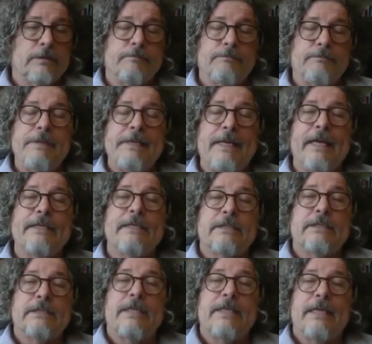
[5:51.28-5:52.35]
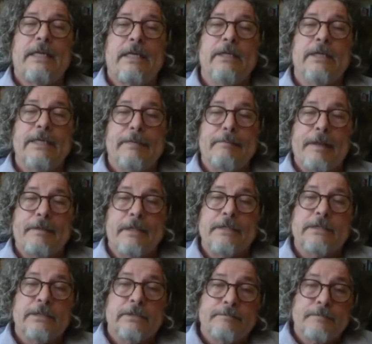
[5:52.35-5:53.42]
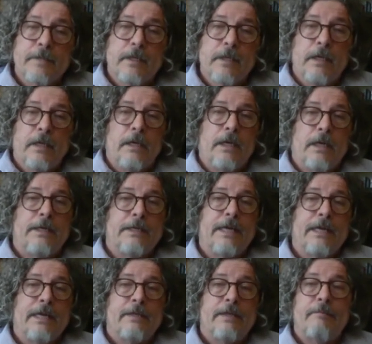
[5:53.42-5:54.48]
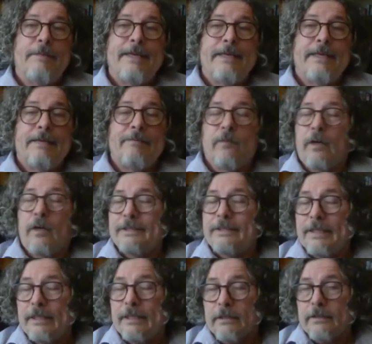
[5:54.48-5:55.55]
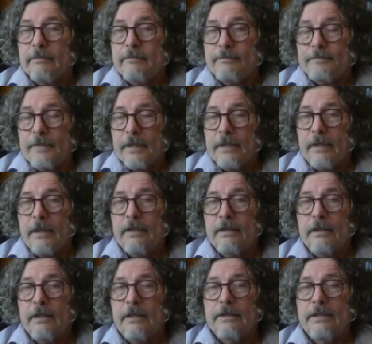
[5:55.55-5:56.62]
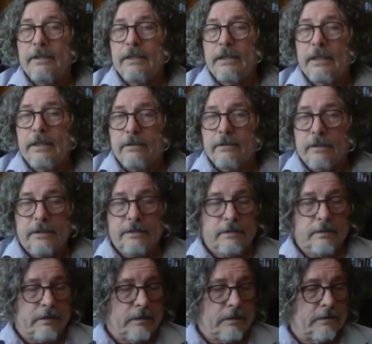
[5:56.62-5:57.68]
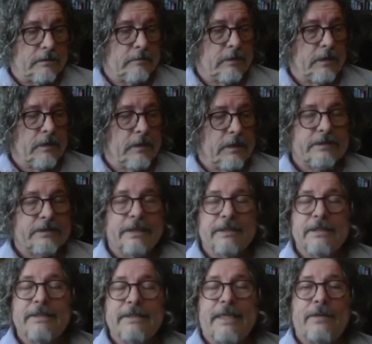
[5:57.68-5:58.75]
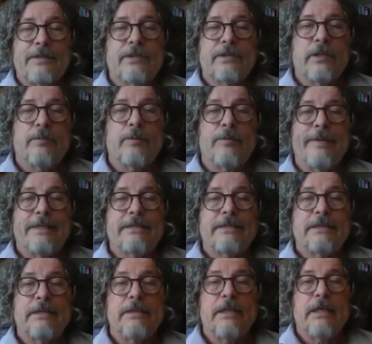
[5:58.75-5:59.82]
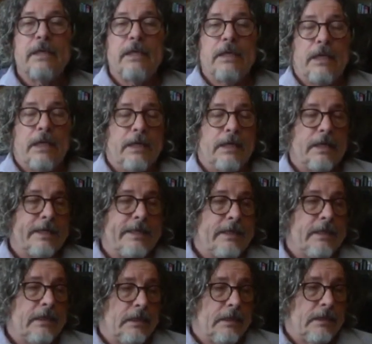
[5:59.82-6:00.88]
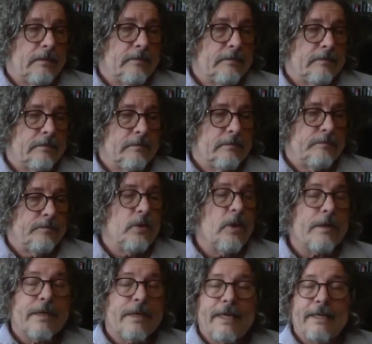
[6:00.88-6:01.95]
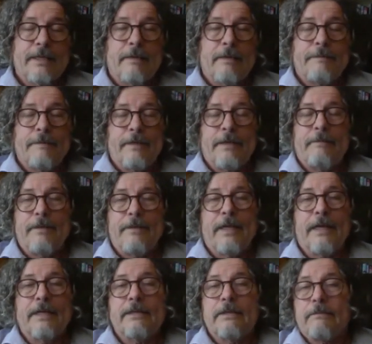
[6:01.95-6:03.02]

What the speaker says: began to study healing methods. I encountered a man named Ron Teagard, and he taught essentially Taoist herbal medicine. And I took that up and began to